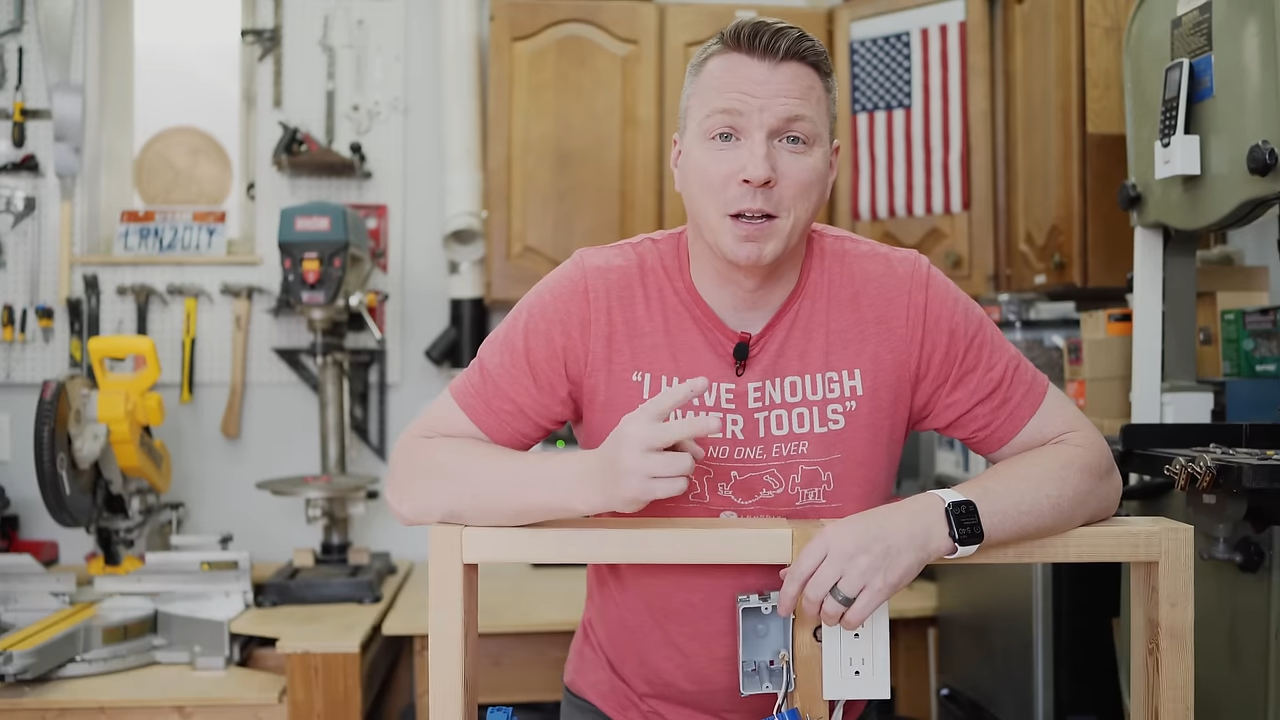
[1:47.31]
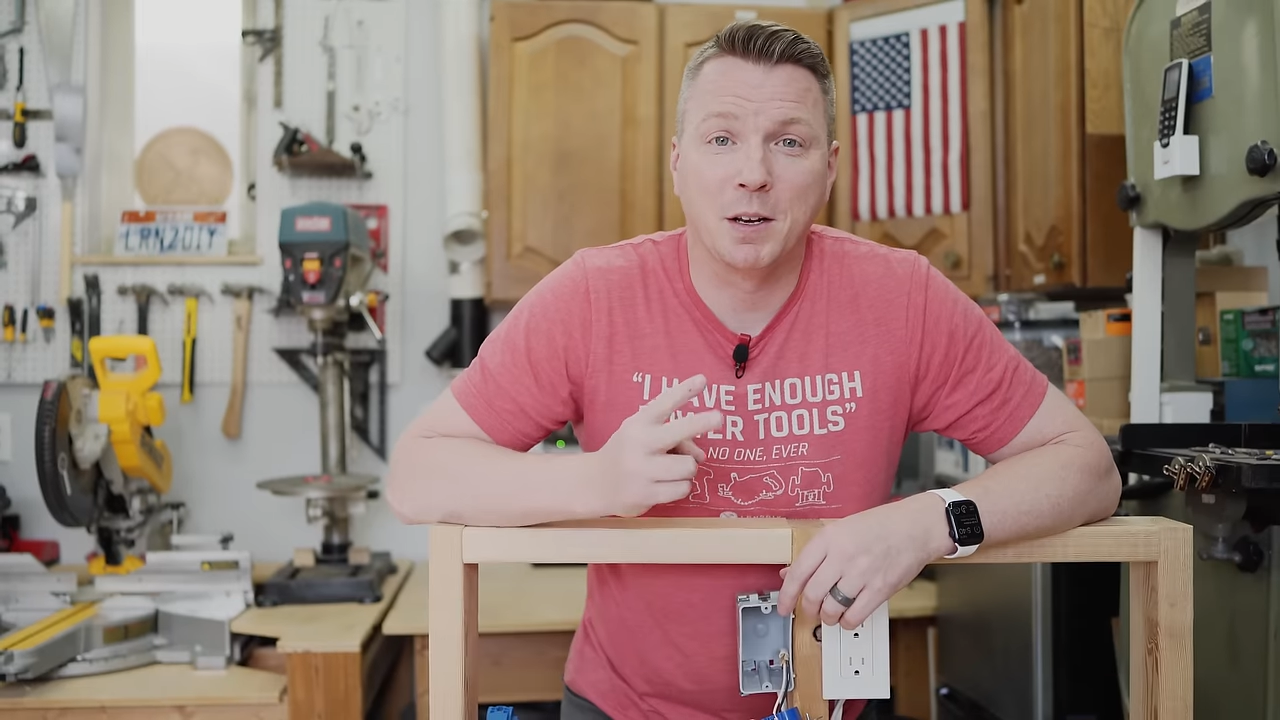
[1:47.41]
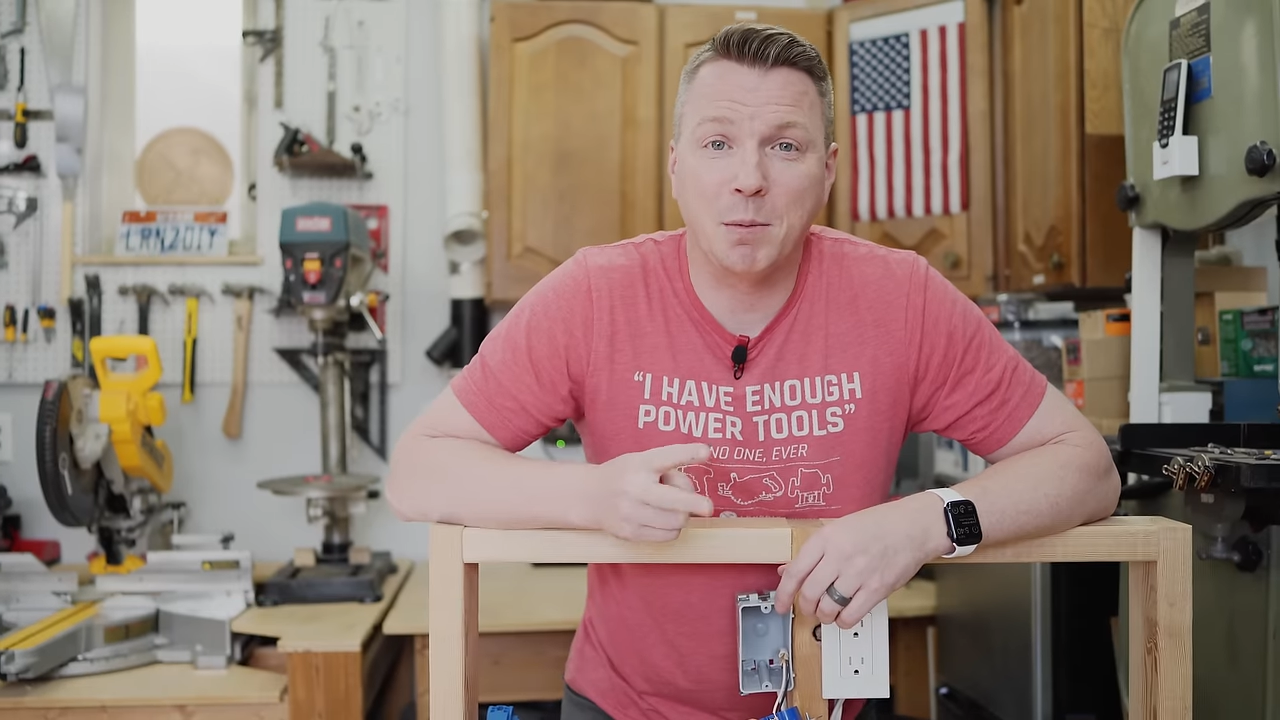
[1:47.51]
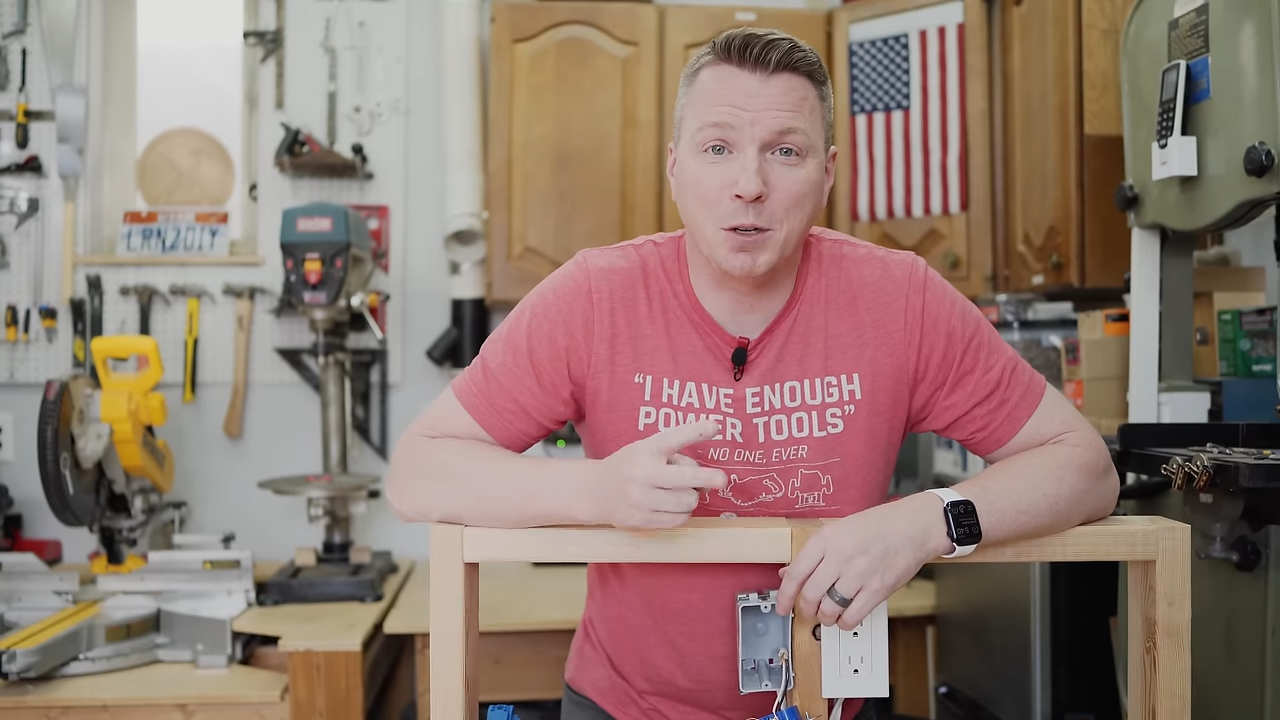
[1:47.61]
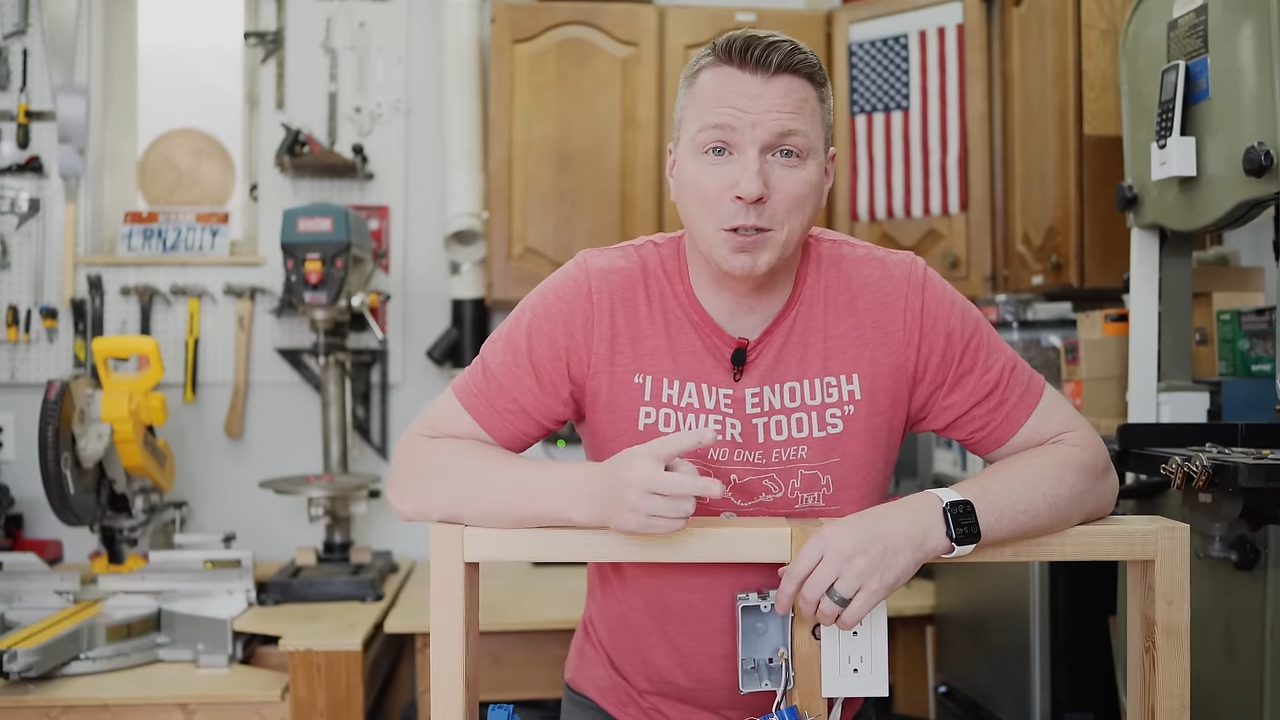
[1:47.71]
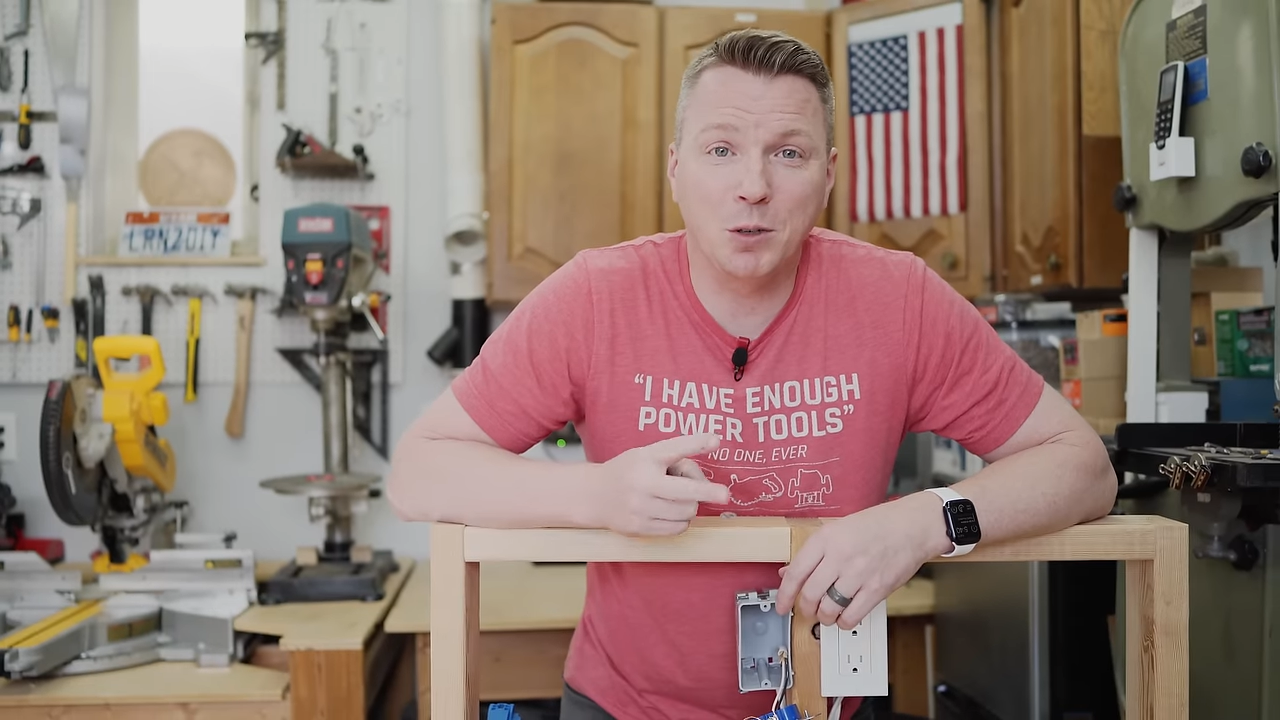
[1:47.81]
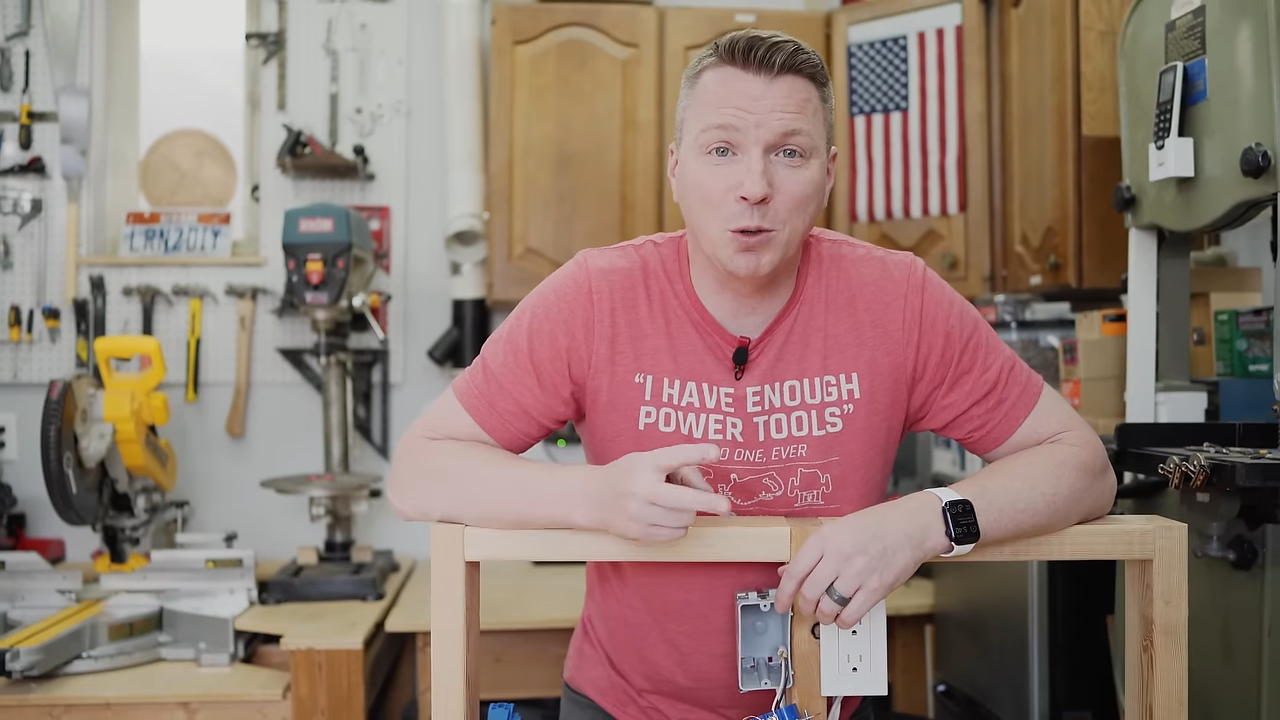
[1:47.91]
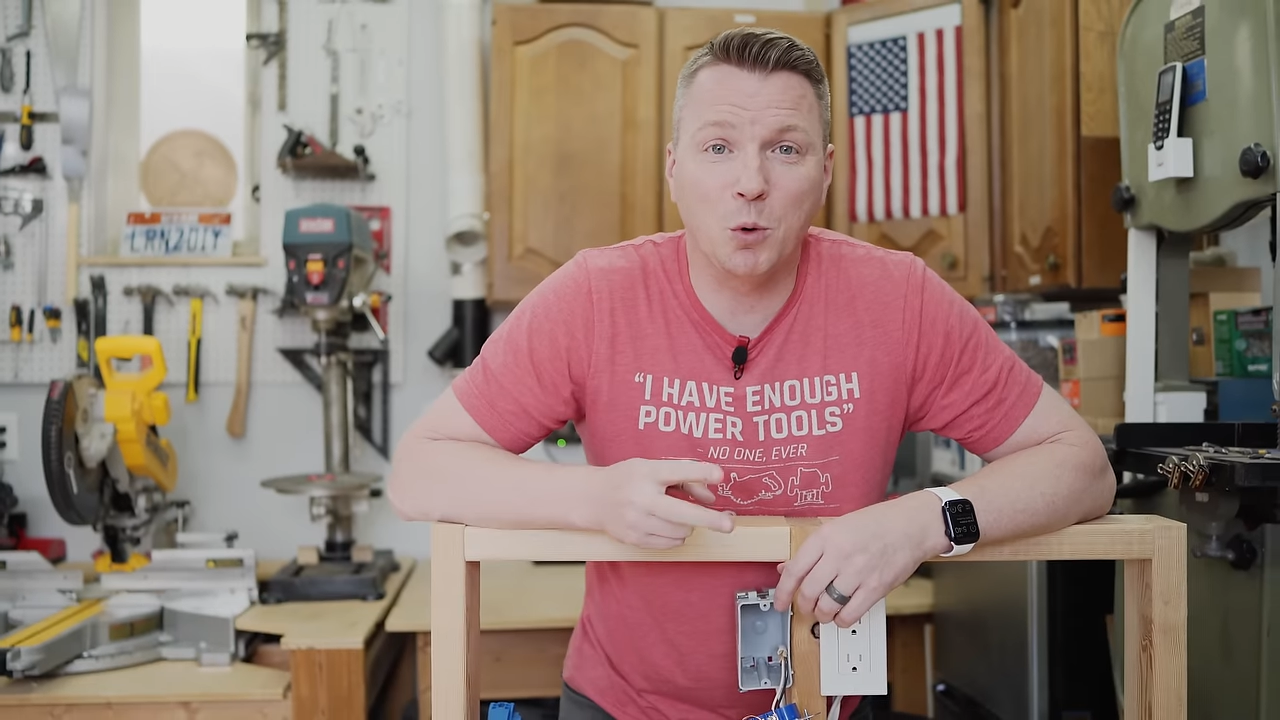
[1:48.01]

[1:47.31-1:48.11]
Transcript: Number two,